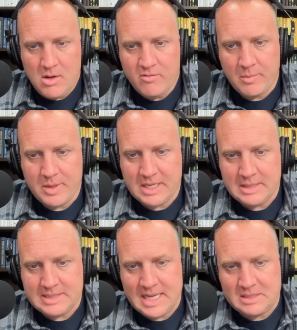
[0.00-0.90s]
from the
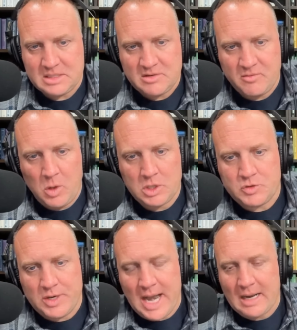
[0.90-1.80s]
consensus of Wall
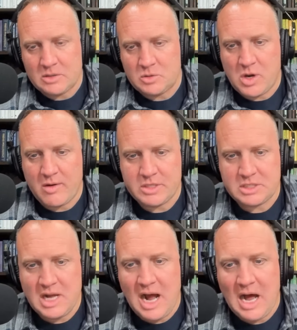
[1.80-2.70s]
Street analysts who cover the
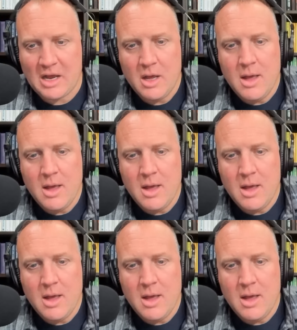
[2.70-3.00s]
stock,